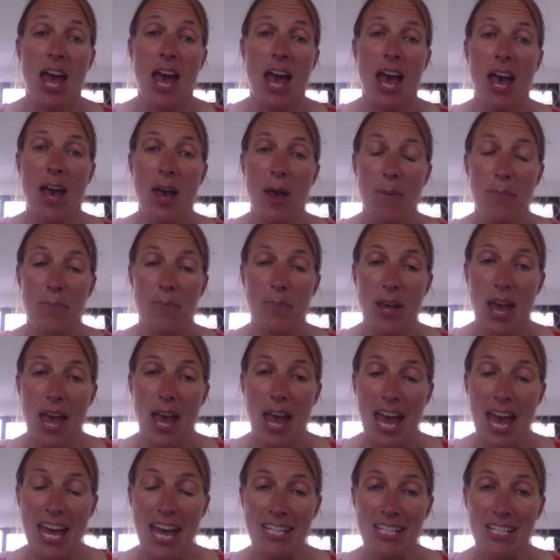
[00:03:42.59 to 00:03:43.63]

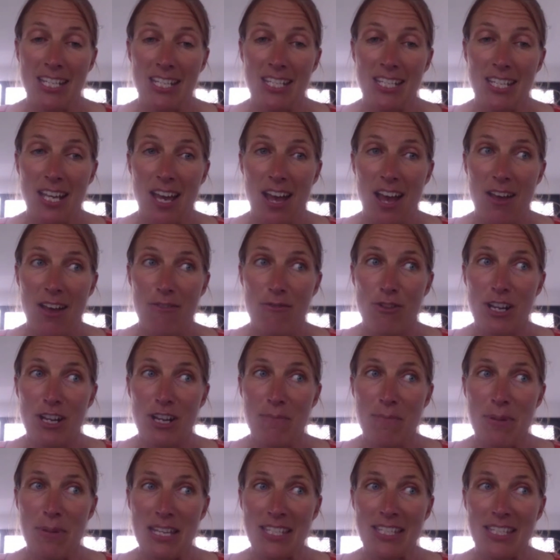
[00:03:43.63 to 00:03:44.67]
And I've really
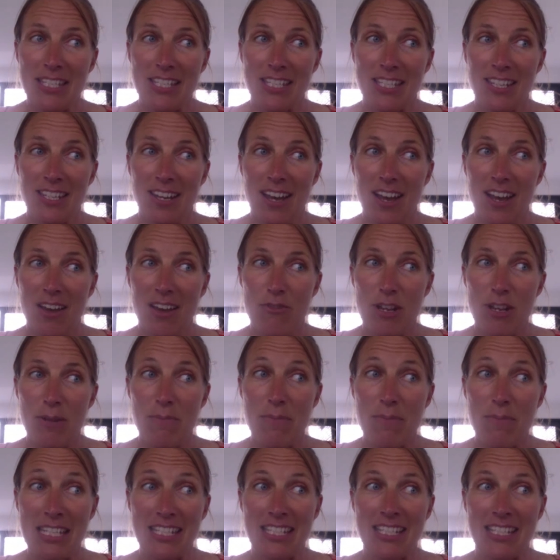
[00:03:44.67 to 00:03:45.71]
missed
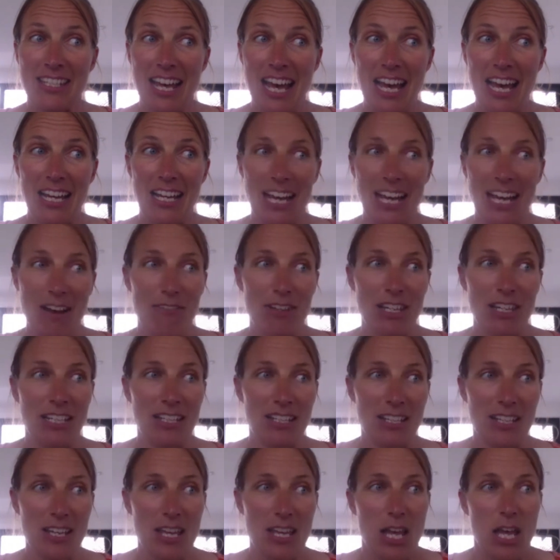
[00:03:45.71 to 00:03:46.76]
that,
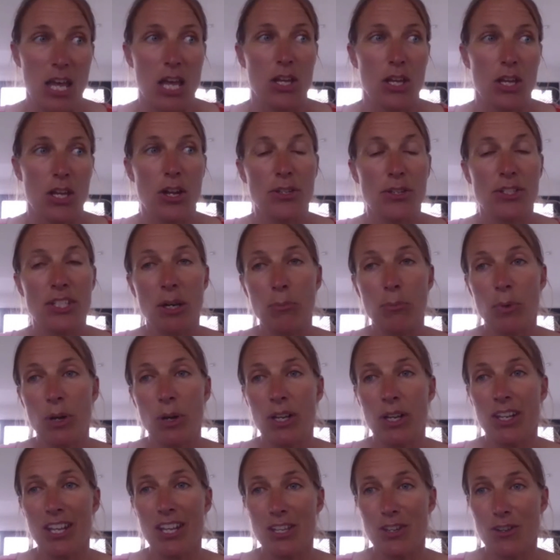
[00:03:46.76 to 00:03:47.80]
having
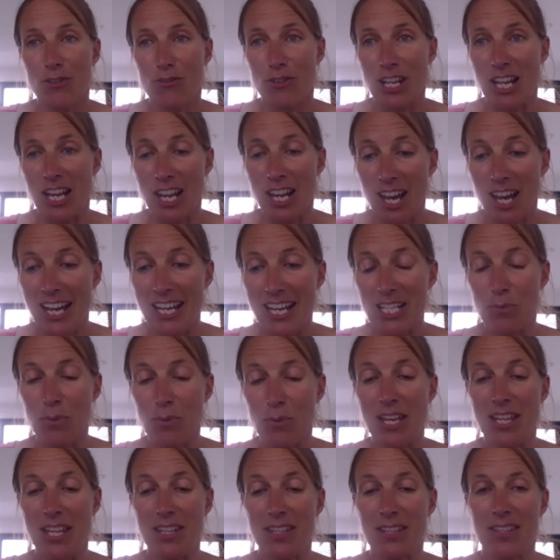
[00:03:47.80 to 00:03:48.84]
someone that you're really aligned
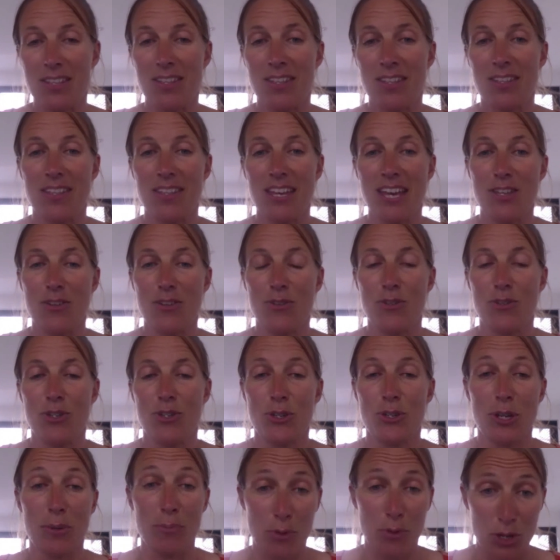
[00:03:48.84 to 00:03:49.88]
with, that you're
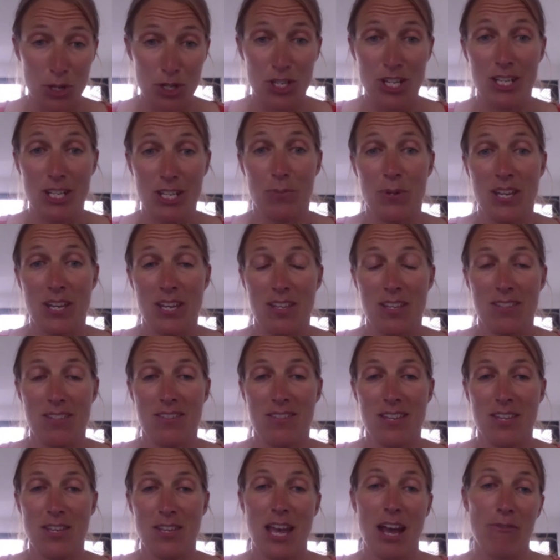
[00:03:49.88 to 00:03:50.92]
doing a project with,
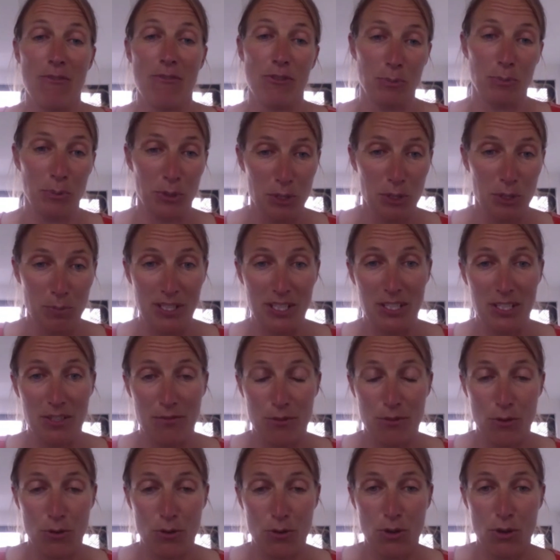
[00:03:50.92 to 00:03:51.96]
that you have responsibility
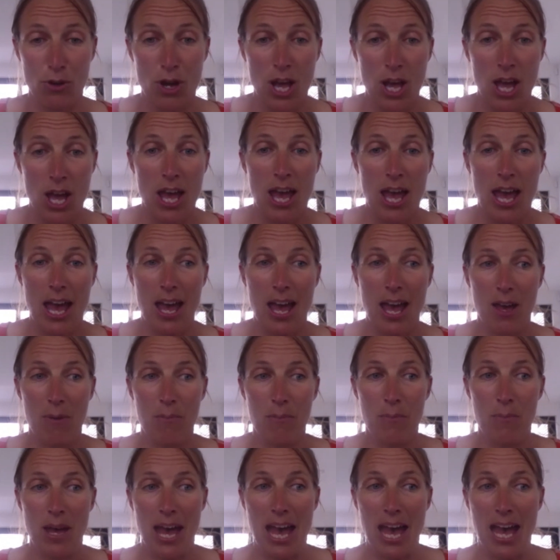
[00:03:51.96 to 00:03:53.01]
for,
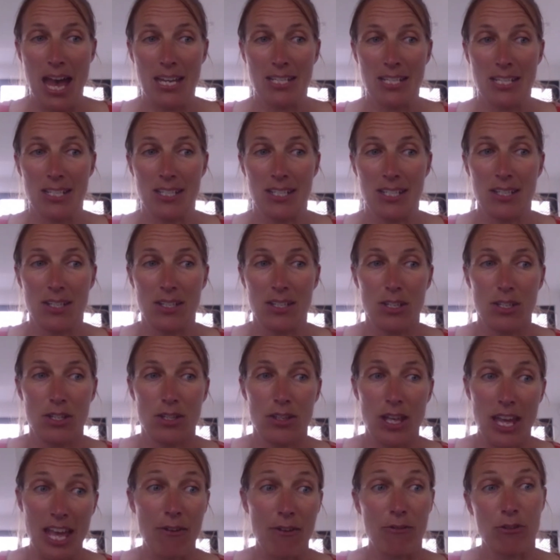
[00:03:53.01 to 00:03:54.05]
and
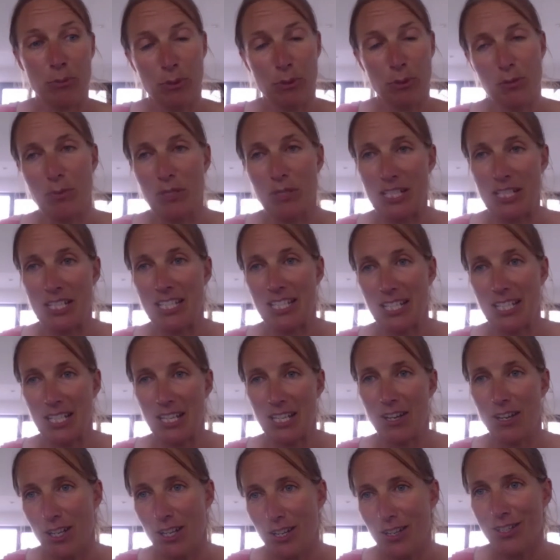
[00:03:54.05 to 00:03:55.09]
they have responsibility
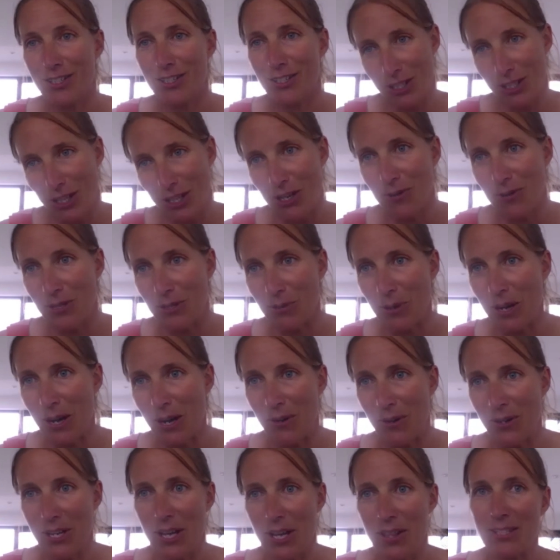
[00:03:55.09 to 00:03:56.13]
to you as
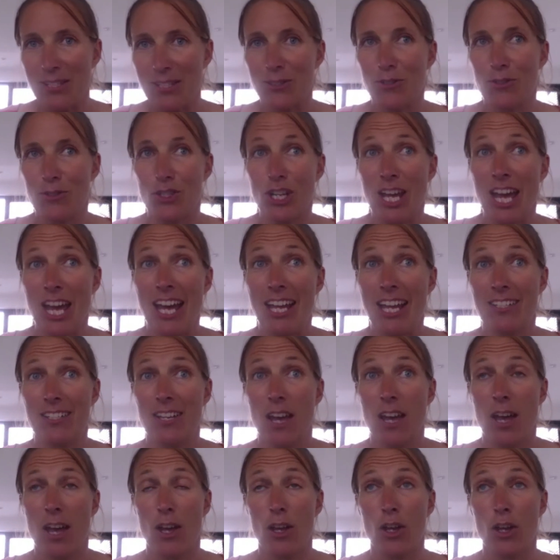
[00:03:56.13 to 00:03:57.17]
well. That sort of shared
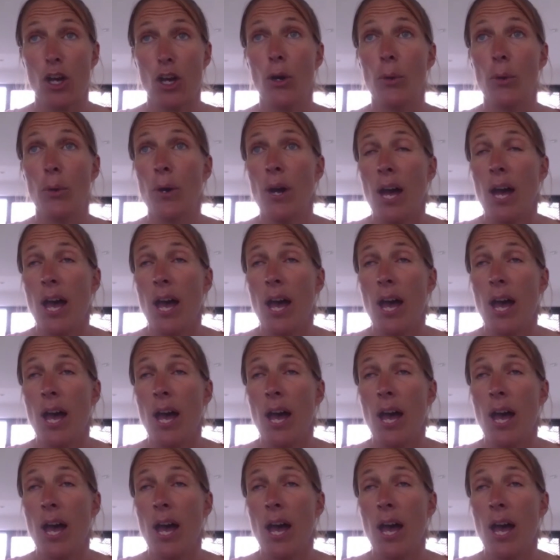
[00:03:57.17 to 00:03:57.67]
goal.